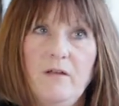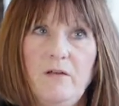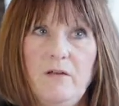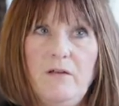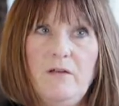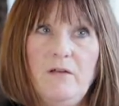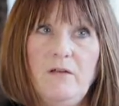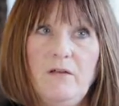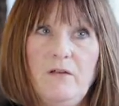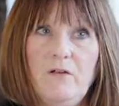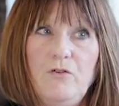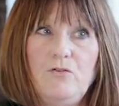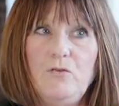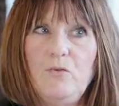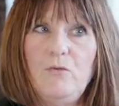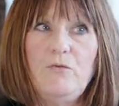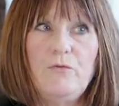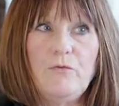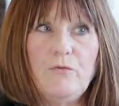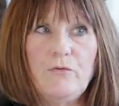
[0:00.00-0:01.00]
At
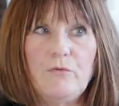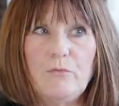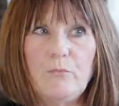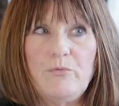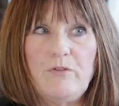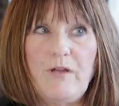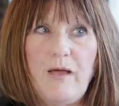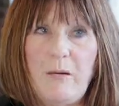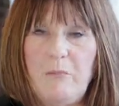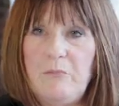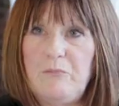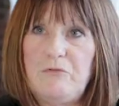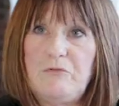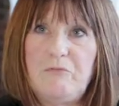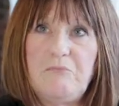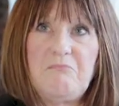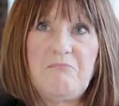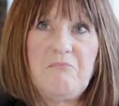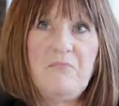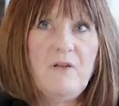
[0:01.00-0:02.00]
Dudson's
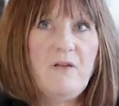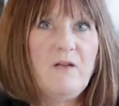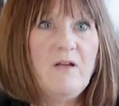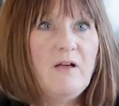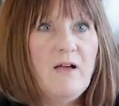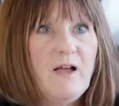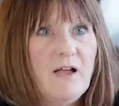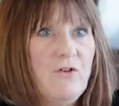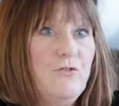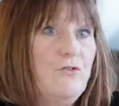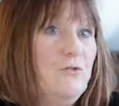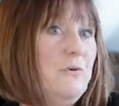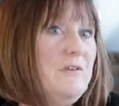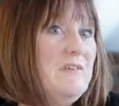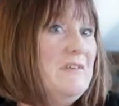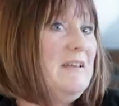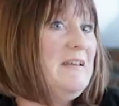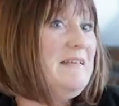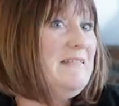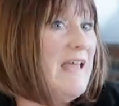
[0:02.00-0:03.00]
sometimes I can do
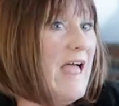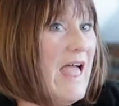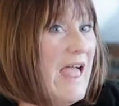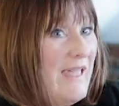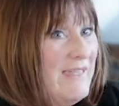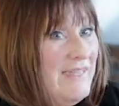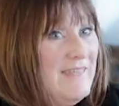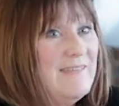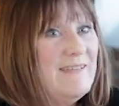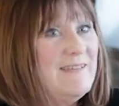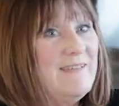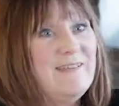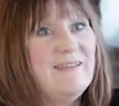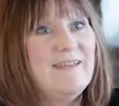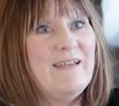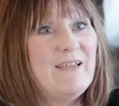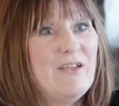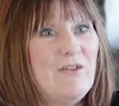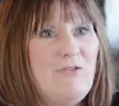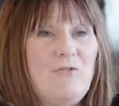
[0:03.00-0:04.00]
it in a
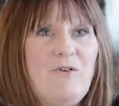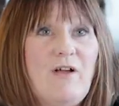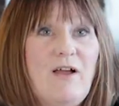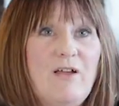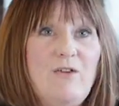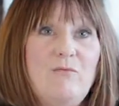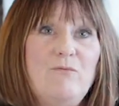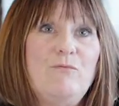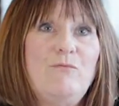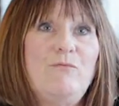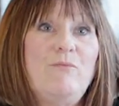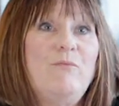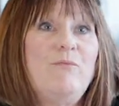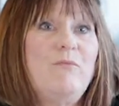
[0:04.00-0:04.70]
day. I can